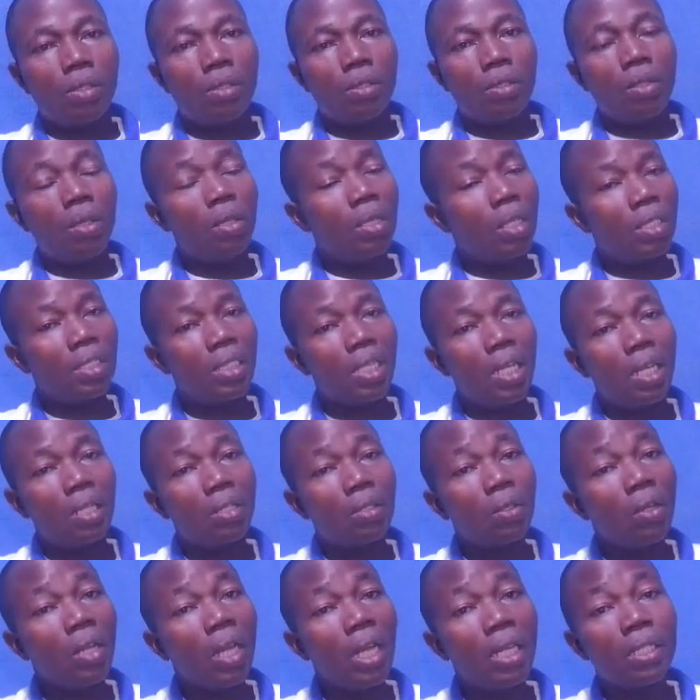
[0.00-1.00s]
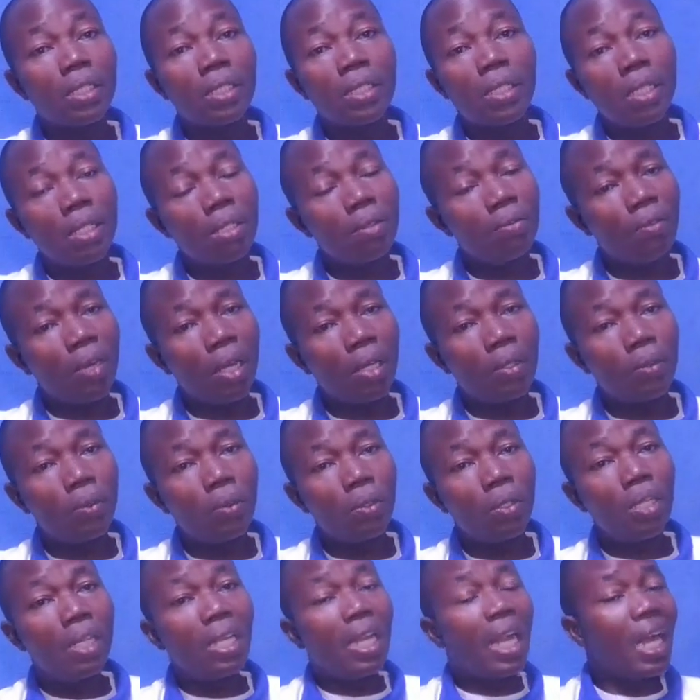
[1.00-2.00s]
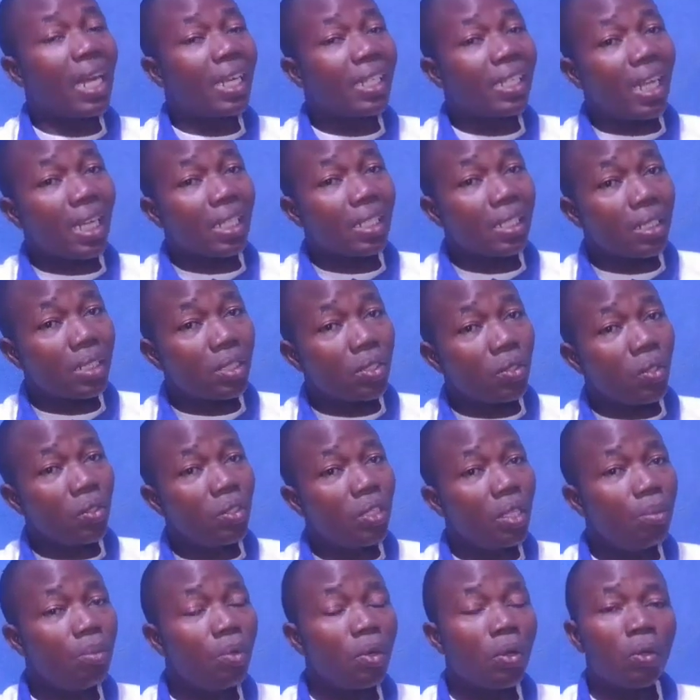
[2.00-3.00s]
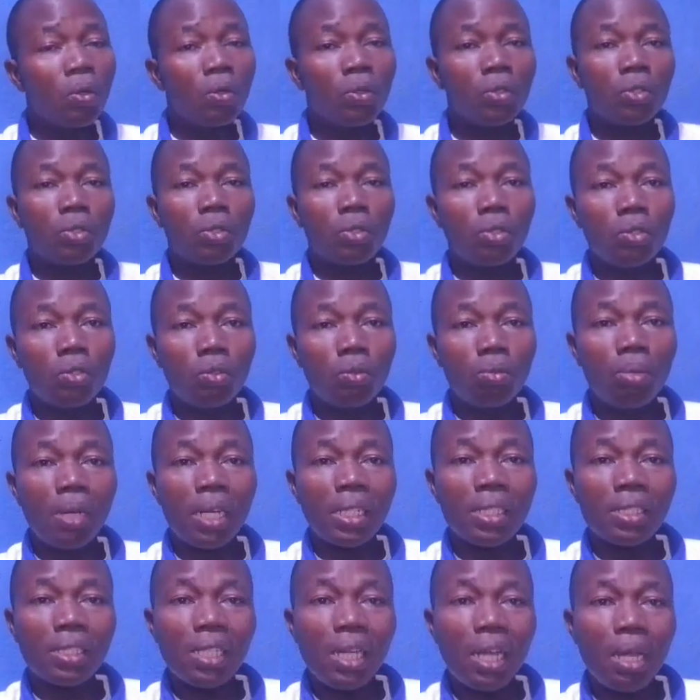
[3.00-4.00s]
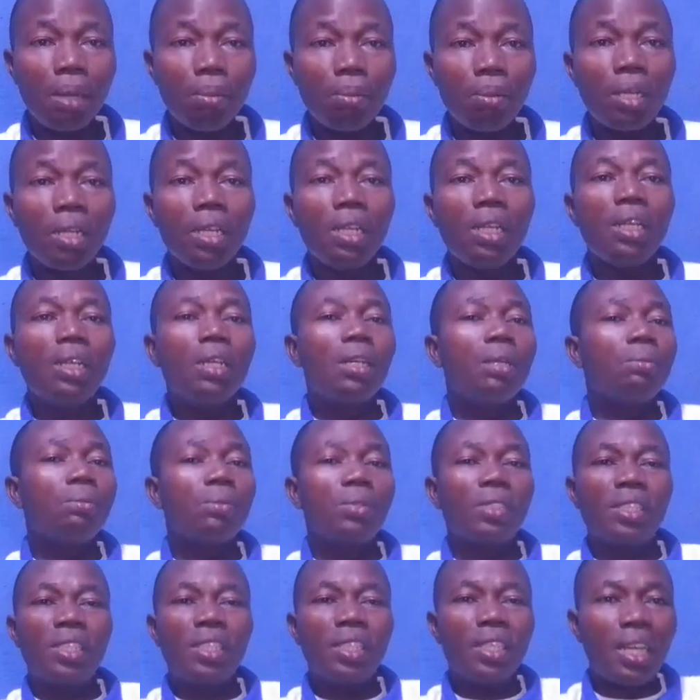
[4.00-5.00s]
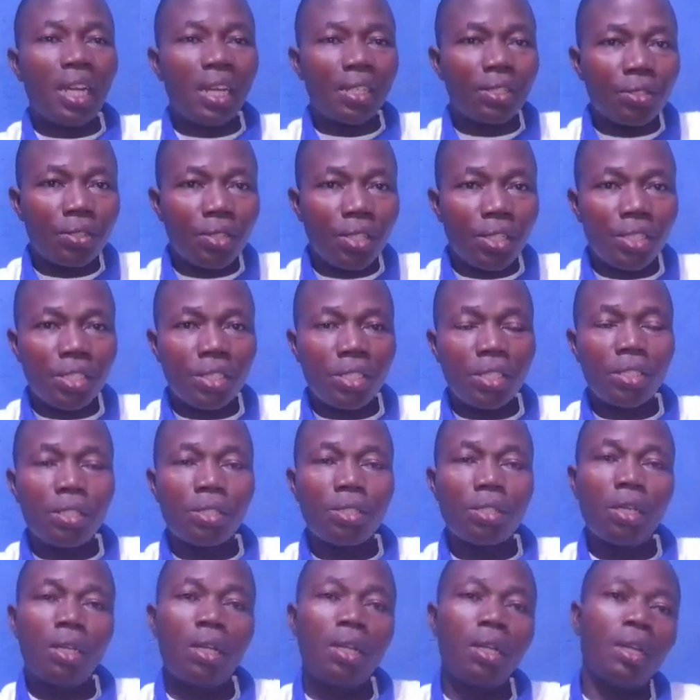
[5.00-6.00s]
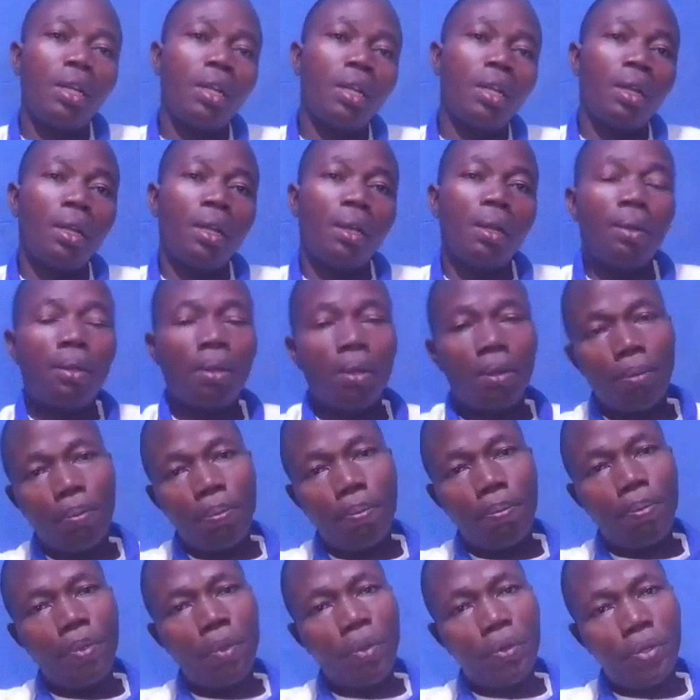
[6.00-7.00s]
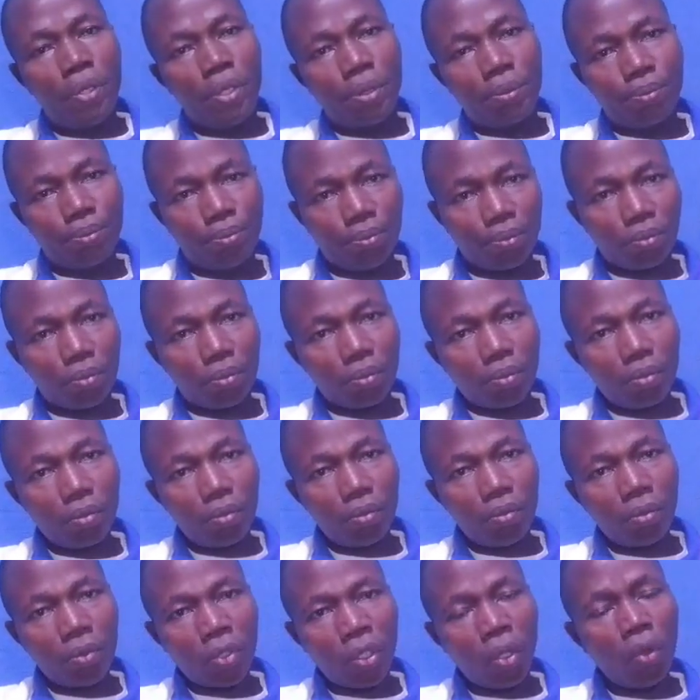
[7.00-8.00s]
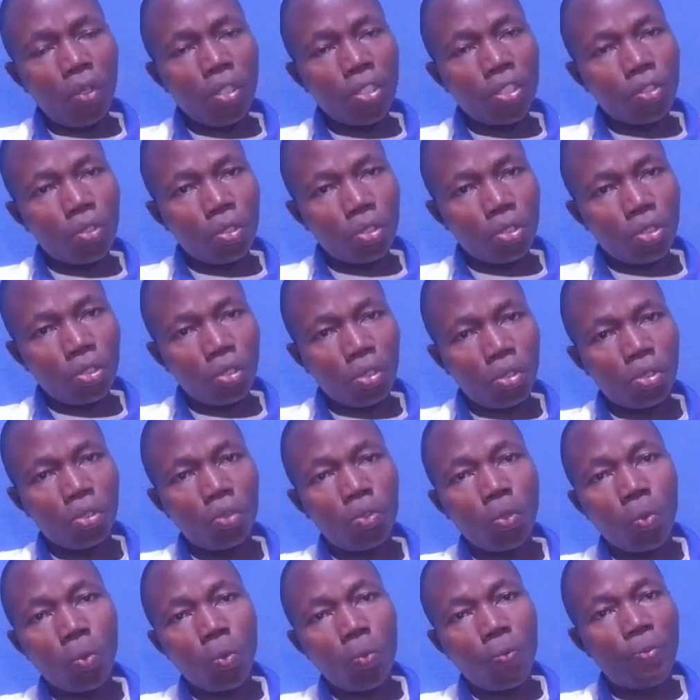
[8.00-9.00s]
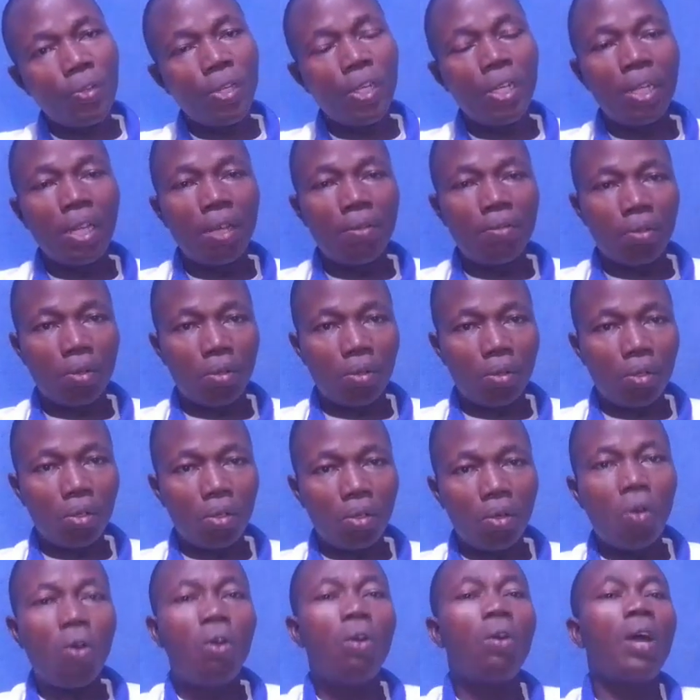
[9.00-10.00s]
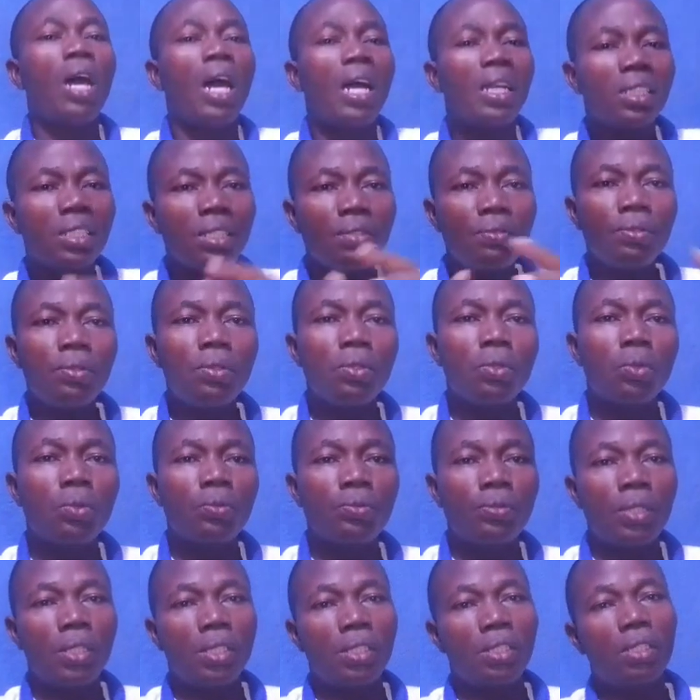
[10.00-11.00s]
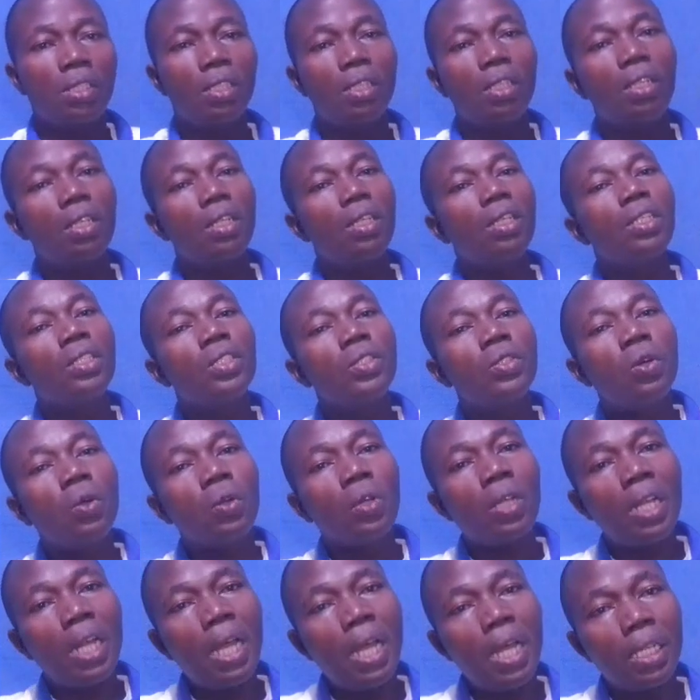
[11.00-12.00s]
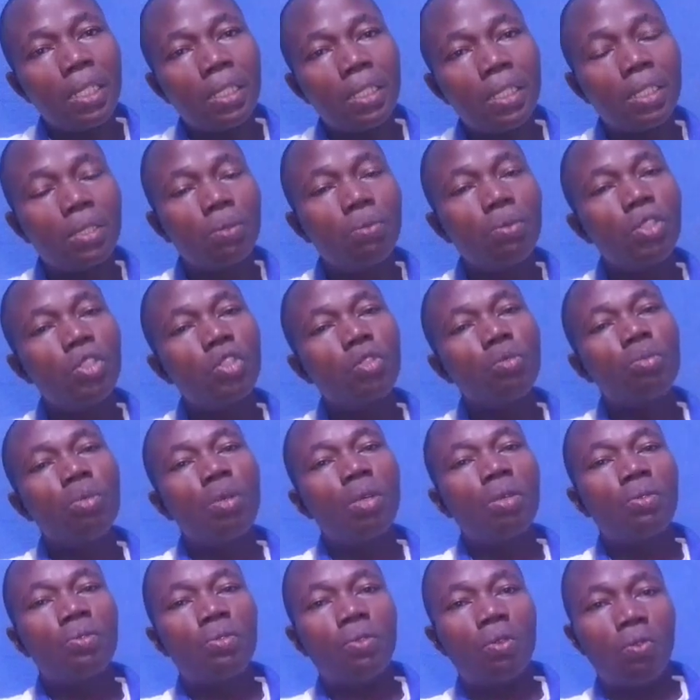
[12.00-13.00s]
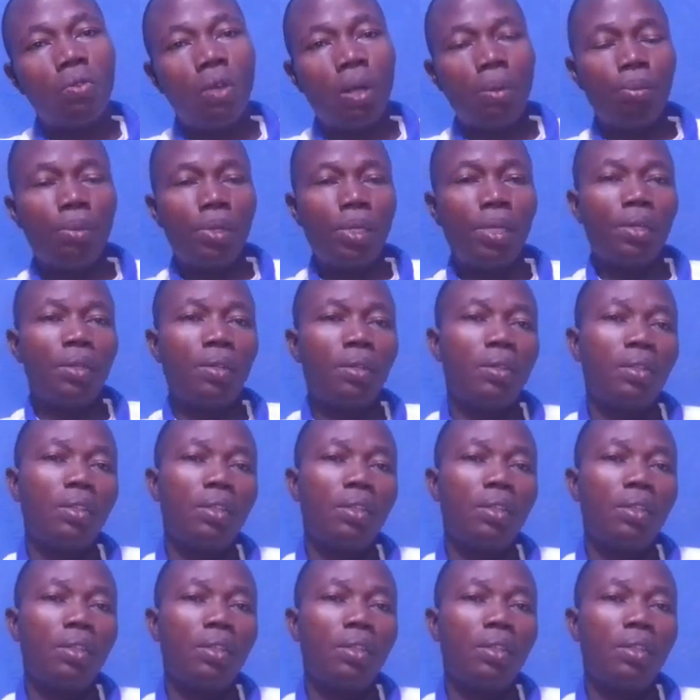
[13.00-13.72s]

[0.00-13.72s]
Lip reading: You understand? Your land is gaining value. And that your neighbor close to you, by the time he has raised this building or a structure to roofing level, or has even roofed it, your land, which you bought for 1 million,